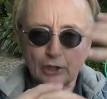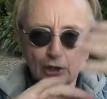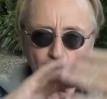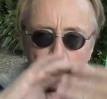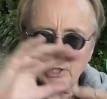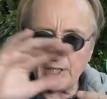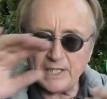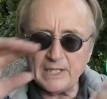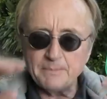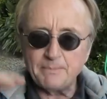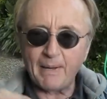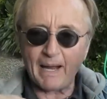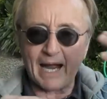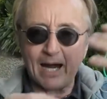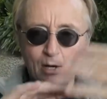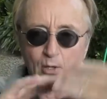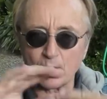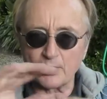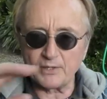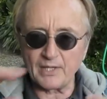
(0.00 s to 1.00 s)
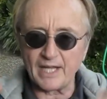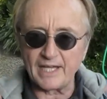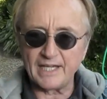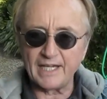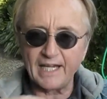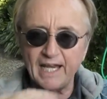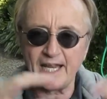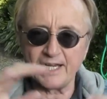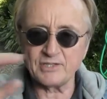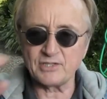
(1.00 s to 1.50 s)
turning power that
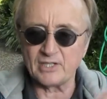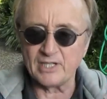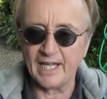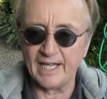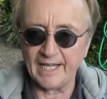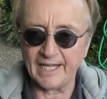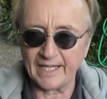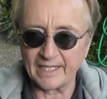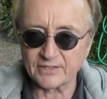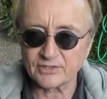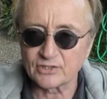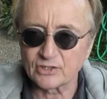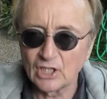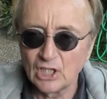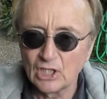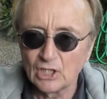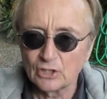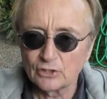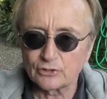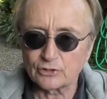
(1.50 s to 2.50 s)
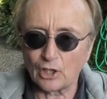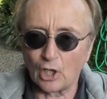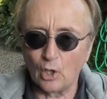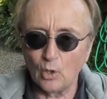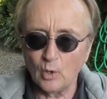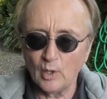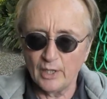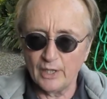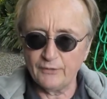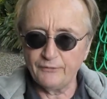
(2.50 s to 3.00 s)
an engine has.
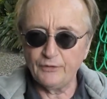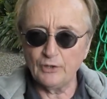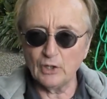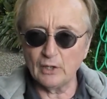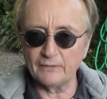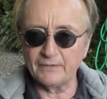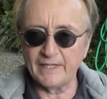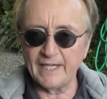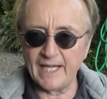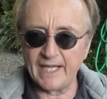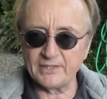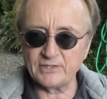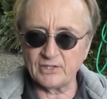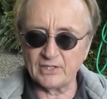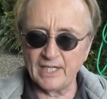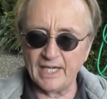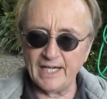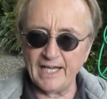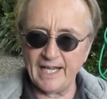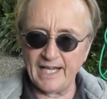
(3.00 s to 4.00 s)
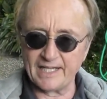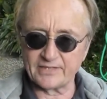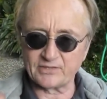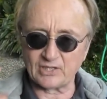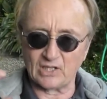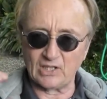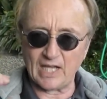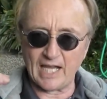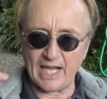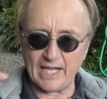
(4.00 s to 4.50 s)
So if you have an engine that
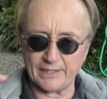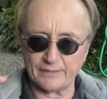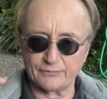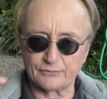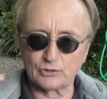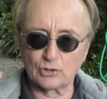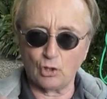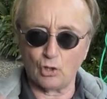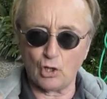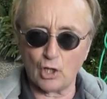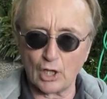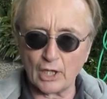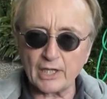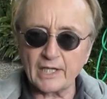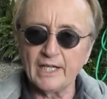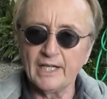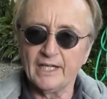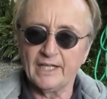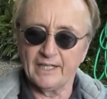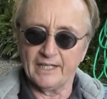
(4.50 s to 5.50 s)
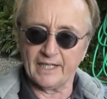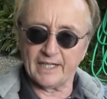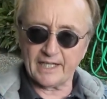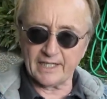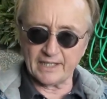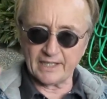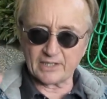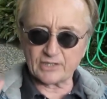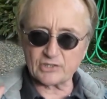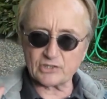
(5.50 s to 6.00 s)
has a lot of torque, it
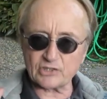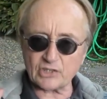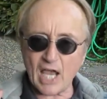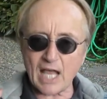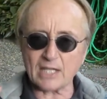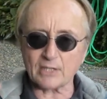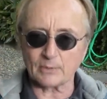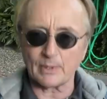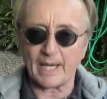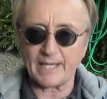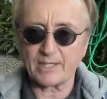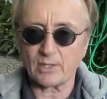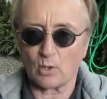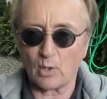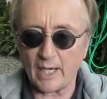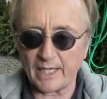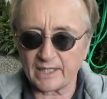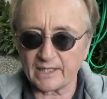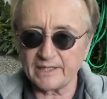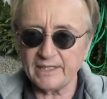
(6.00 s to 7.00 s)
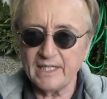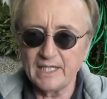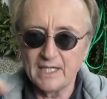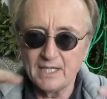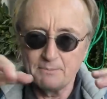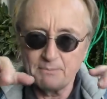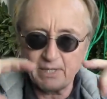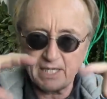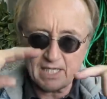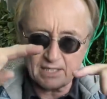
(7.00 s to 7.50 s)
can accelerate quickly
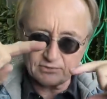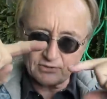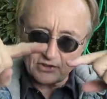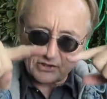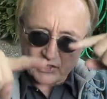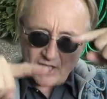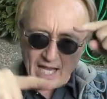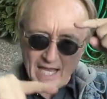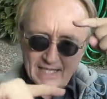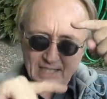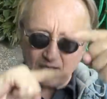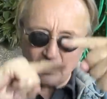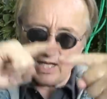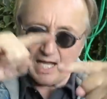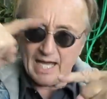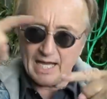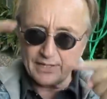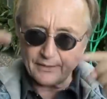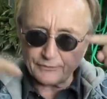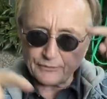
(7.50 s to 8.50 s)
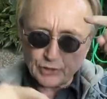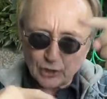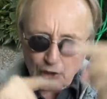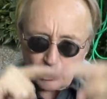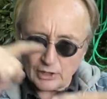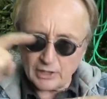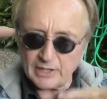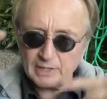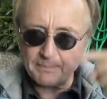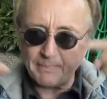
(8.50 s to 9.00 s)
because it's got a lot of
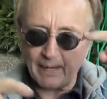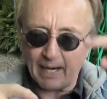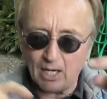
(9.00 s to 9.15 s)
turning